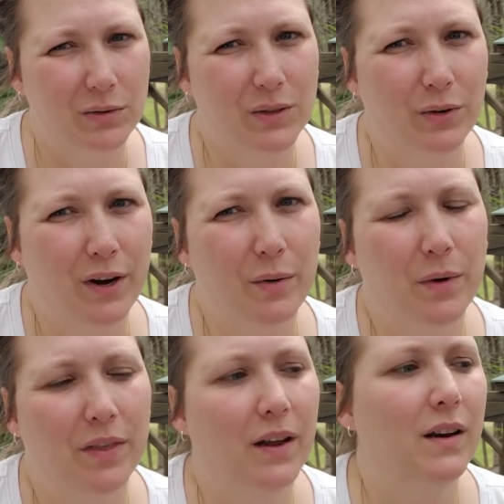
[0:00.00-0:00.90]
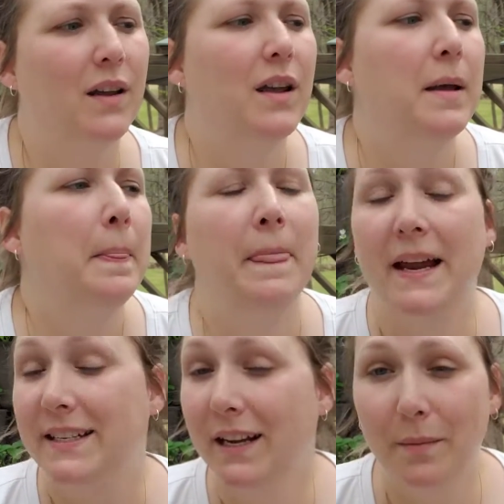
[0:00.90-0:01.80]
so great with it.
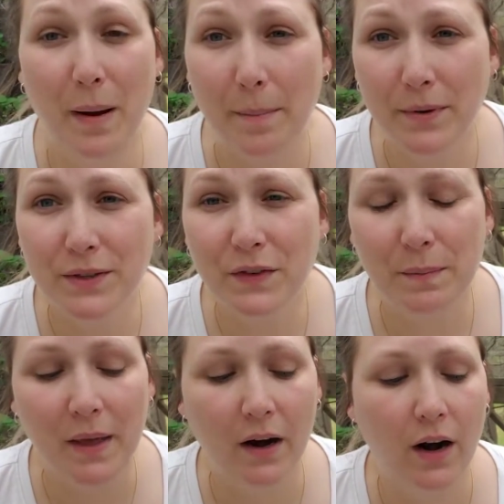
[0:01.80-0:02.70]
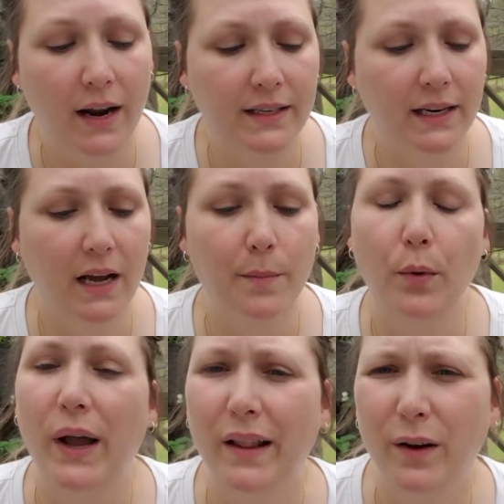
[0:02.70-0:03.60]
I did get peppers from there. I did a couple
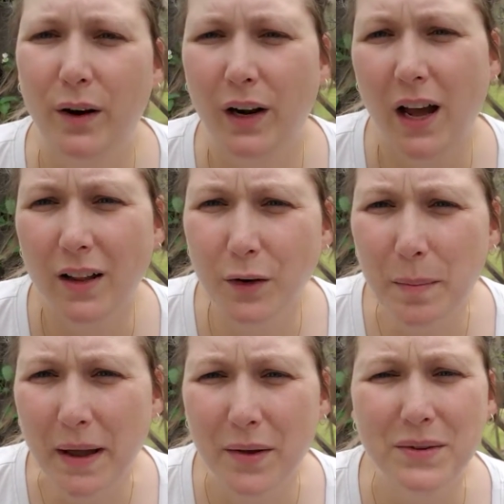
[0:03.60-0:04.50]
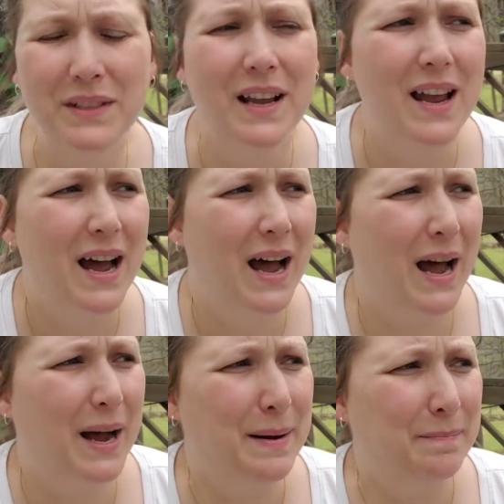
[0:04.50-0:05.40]
color bells.
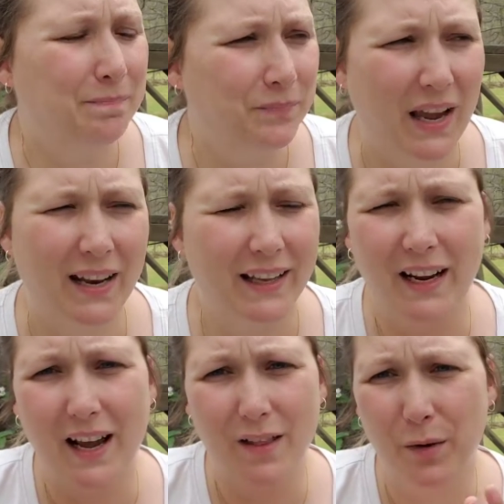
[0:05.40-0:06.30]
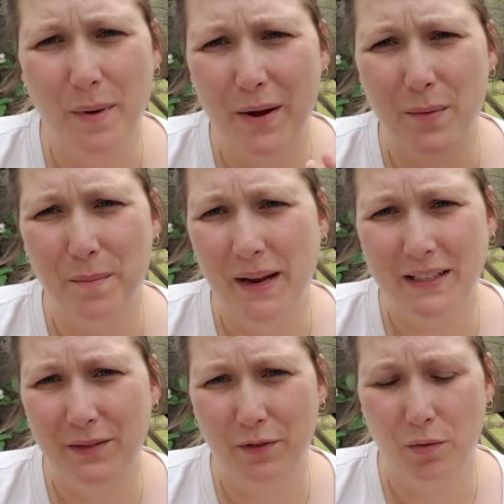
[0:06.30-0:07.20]
I have like a color bell
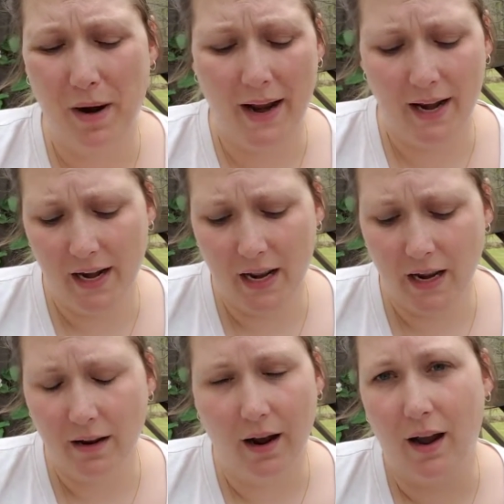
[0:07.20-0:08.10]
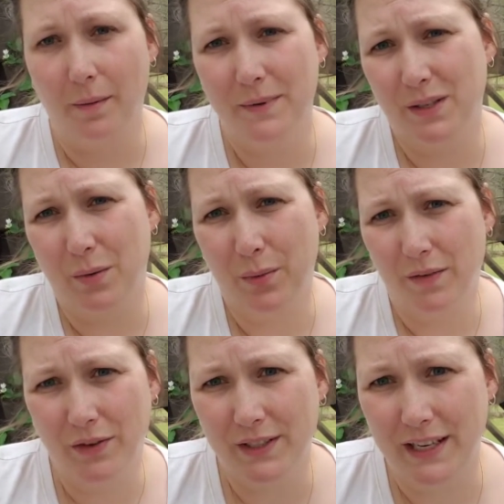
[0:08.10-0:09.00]
mixed variety. So
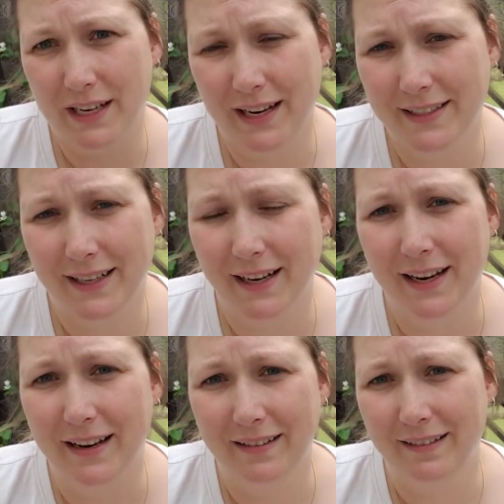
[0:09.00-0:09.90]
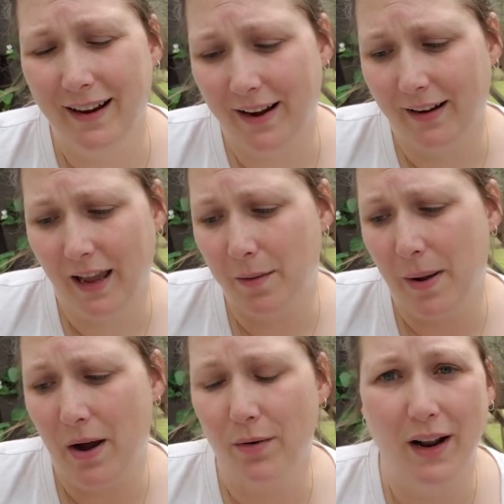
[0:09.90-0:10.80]
whatever seed I stuck in, it came
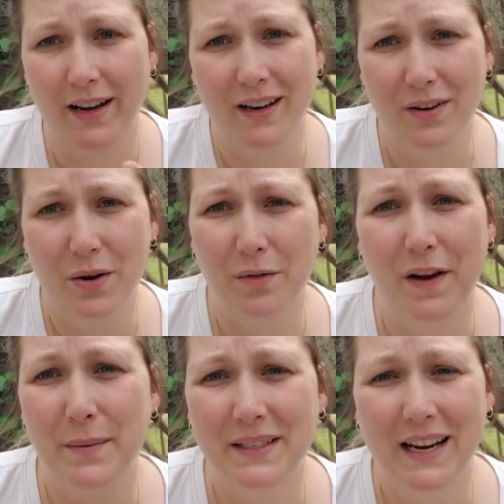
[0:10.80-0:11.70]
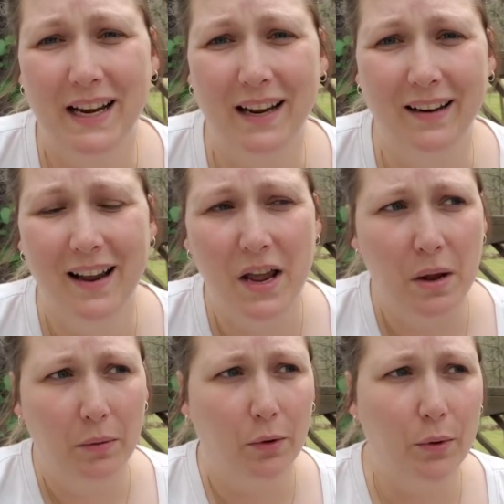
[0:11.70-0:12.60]
out. I didn't know if I was getting
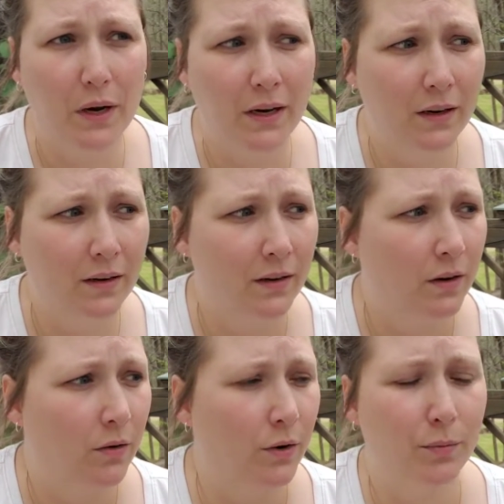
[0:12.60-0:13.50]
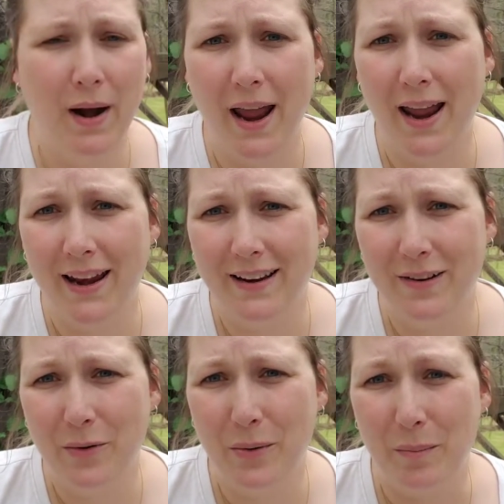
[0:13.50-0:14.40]
green or red
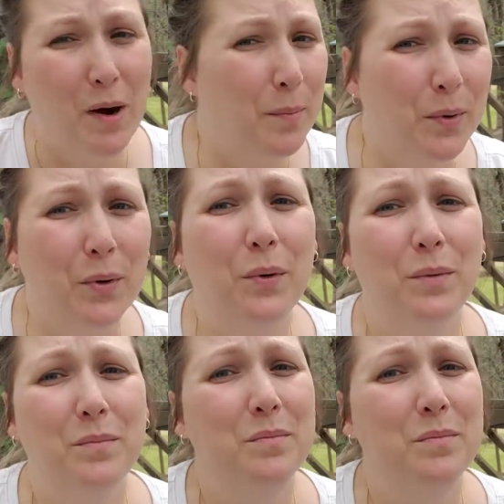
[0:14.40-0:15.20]
or purple,